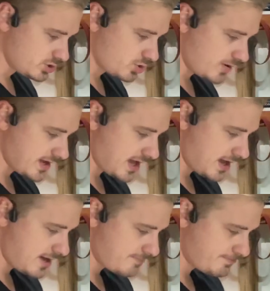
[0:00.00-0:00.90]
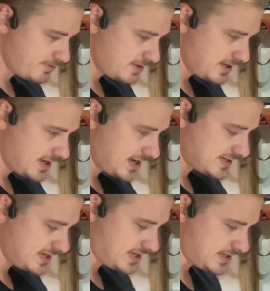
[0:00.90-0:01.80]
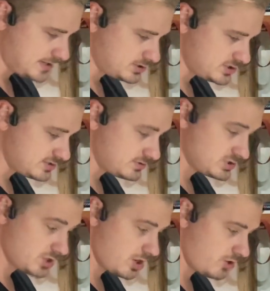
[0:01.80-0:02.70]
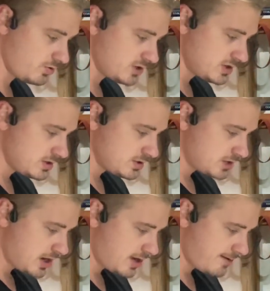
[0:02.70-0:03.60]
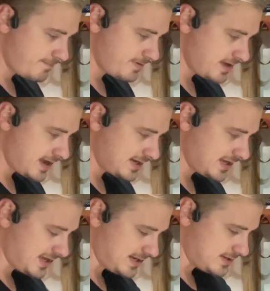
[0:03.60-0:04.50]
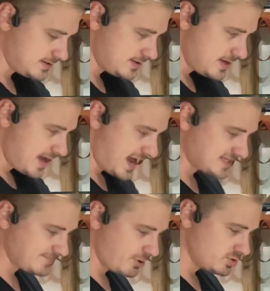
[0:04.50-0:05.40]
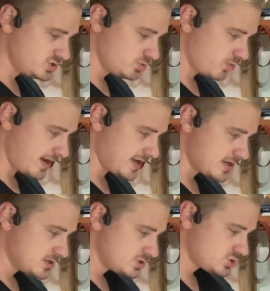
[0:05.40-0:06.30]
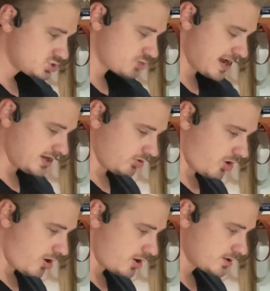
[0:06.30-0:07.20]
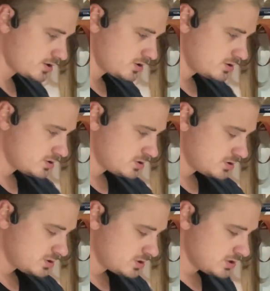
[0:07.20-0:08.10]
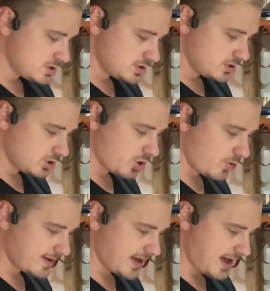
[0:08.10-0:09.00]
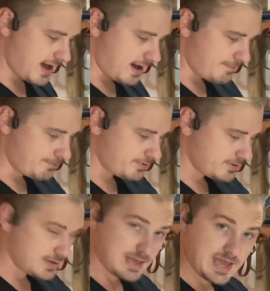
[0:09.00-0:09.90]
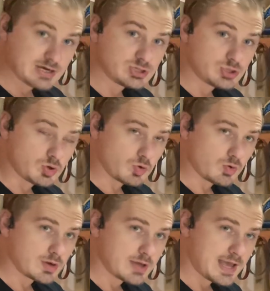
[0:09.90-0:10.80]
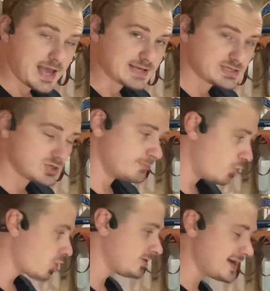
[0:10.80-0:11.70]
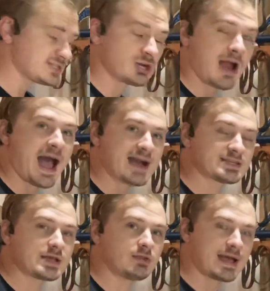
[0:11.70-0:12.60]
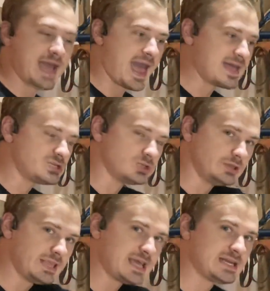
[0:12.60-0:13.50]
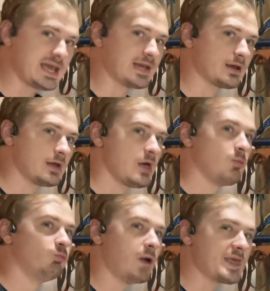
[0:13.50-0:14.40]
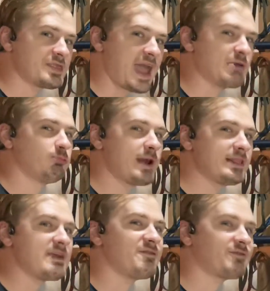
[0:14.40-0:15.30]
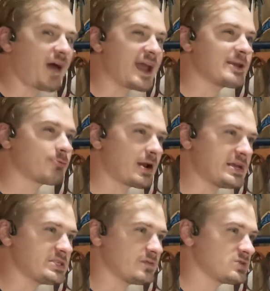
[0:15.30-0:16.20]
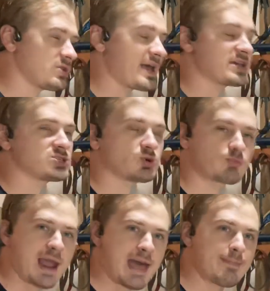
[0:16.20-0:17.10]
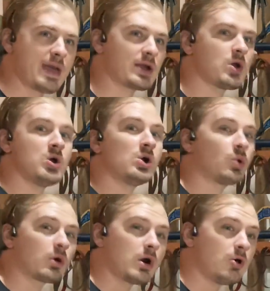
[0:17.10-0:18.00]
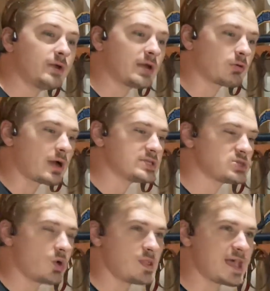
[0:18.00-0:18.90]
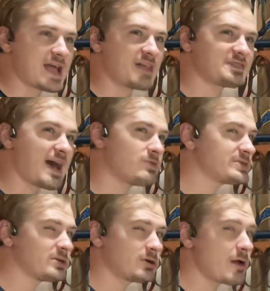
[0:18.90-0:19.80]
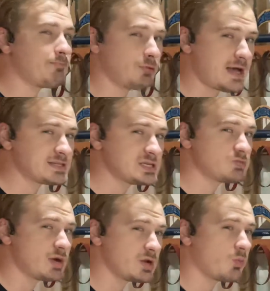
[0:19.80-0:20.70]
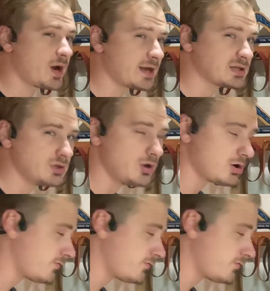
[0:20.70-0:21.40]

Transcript: going up and in, just slow up and in. As opposed to running straight along, you're going up into it. So more or less, you're acting like edge leading with a really fine abrasive. So like a ceramic or a honing rod. So like 1,000 grit plus is what you're wanting to look